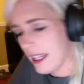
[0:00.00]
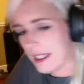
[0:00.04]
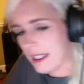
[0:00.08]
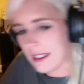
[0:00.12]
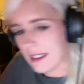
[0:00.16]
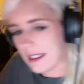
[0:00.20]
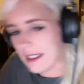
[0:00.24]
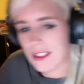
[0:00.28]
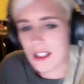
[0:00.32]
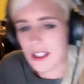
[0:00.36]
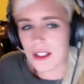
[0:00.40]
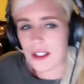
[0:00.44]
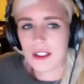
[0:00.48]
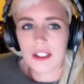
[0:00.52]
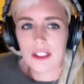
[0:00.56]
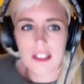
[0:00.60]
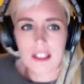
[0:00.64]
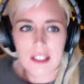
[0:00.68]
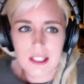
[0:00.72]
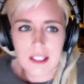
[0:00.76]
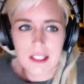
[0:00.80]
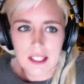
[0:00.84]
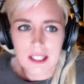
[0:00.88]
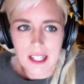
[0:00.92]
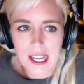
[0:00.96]
dude,
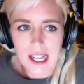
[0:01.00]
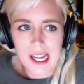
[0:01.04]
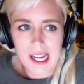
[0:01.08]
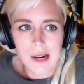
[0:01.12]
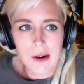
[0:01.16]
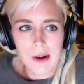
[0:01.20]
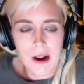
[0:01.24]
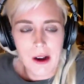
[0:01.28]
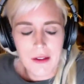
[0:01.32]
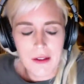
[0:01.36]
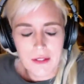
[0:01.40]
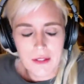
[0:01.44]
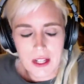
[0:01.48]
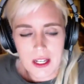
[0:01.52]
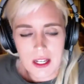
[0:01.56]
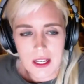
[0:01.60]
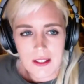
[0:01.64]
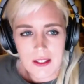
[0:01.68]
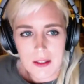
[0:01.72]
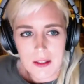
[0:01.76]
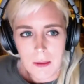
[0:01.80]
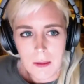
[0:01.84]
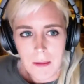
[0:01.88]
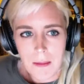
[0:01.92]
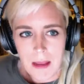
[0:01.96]
how often is
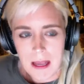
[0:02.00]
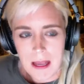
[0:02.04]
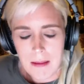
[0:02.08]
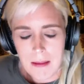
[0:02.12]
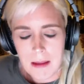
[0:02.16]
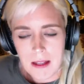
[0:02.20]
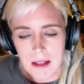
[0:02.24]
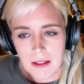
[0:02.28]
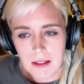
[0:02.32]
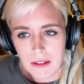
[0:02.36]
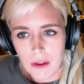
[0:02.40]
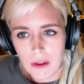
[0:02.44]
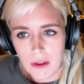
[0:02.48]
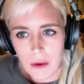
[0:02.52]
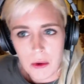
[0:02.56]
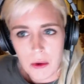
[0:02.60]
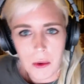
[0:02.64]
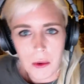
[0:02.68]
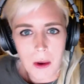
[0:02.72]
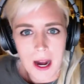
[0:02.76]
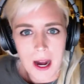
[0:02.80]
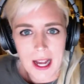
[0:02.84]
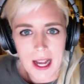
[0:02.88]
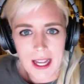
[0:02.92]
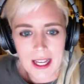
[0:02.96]
a baby so
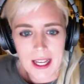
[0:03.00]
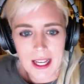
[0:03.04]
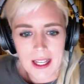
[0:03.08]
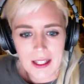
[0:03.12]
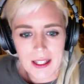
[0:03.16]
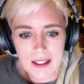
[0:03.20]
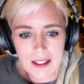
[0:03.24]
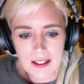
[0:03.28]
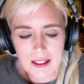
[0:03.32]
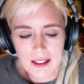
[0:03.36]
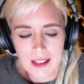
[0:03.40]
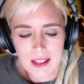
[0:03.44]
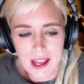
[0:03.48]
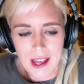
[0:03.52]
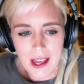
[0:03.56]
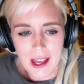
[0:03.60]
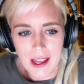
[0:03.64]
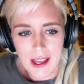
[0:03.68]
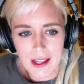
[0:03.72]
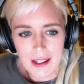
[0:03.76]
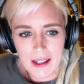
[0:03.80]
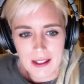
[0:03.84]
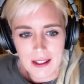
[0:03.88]
quiet that